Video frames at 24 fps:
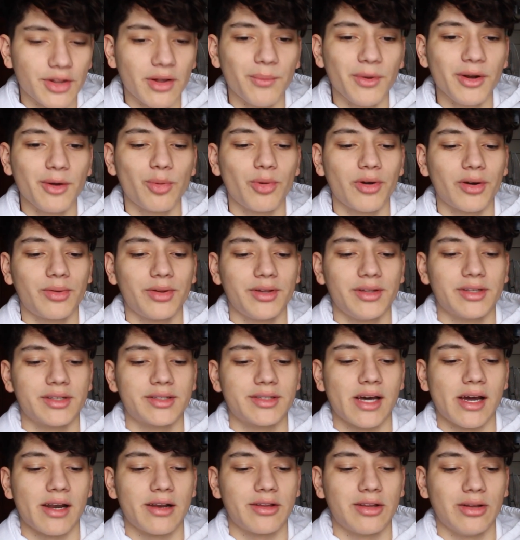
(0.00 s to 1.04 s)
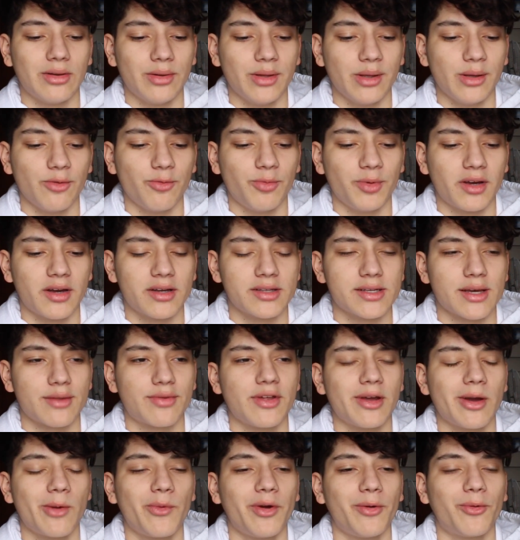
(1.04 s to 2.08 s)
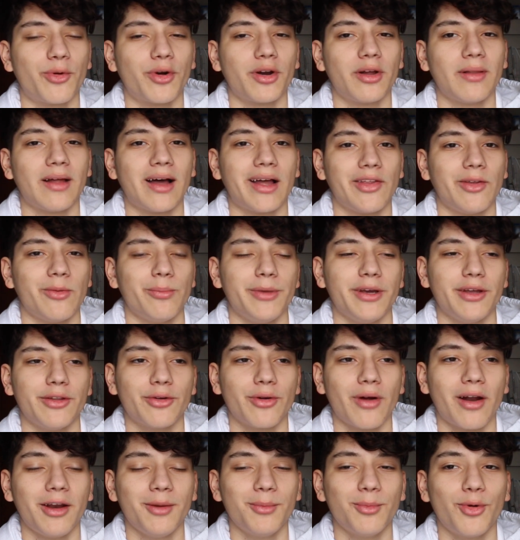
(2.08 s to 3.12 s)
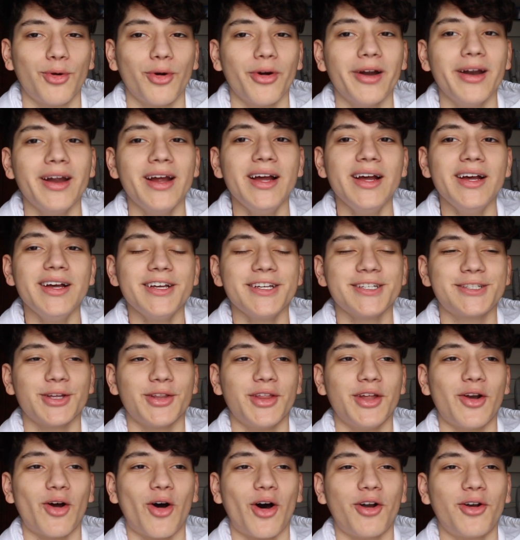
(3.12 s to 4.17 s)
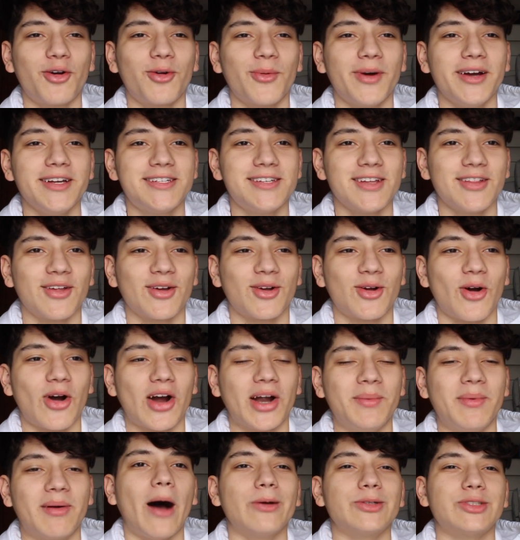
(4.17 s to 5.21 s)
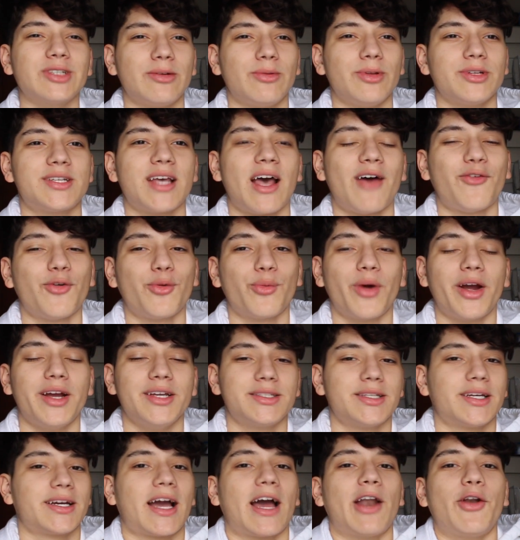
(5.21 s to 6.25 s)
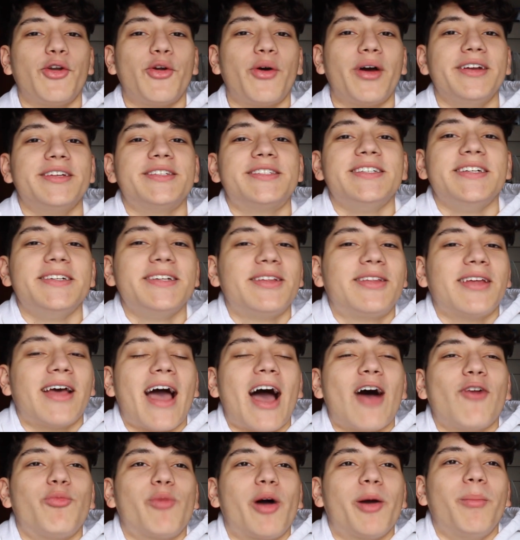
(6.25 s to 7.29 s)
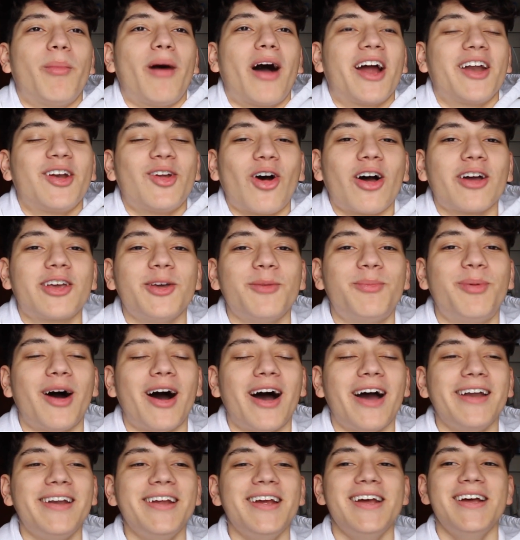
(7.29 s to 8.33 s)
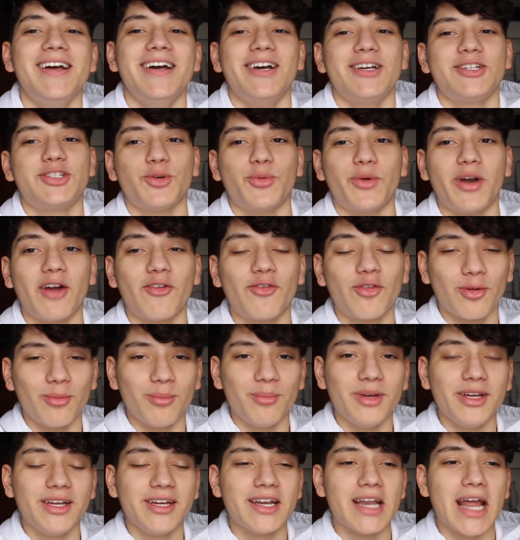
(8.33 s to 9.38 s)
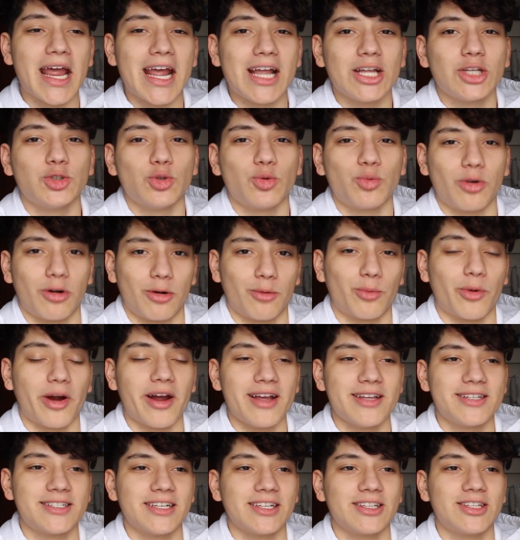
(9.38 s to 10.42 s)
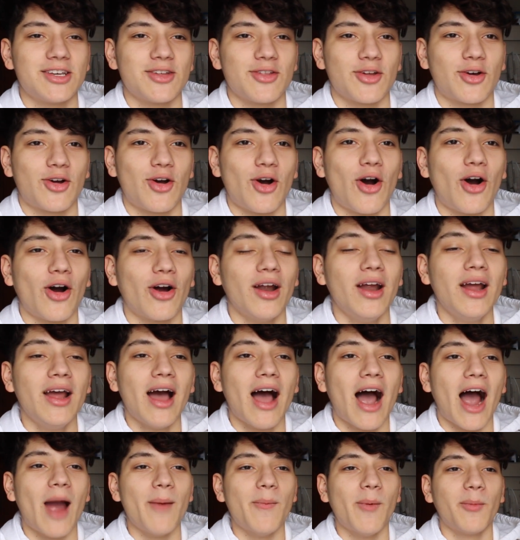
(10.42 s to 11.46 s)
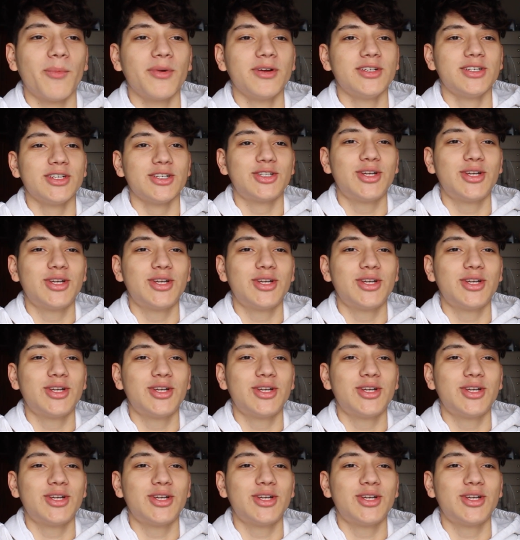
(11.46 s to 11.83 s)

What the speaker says: then we quickly decided to leave because I think we weren't allowed to be there anymore. So then on our way to the car, I was like, let's have a race. Like I don't know, I just needed to have my mind occupied. So whenever me and Angel were racing to the car, I remember